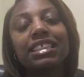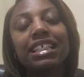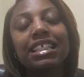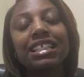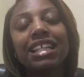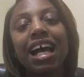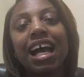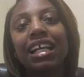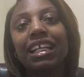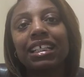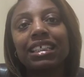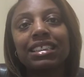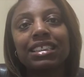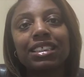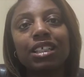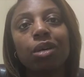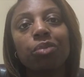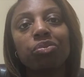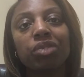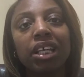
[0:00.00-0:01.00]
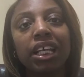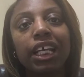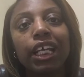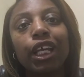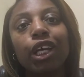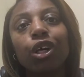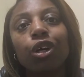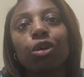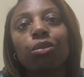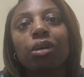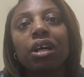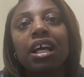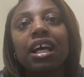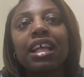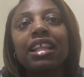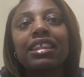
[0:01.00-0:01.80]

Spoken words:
did not accept the help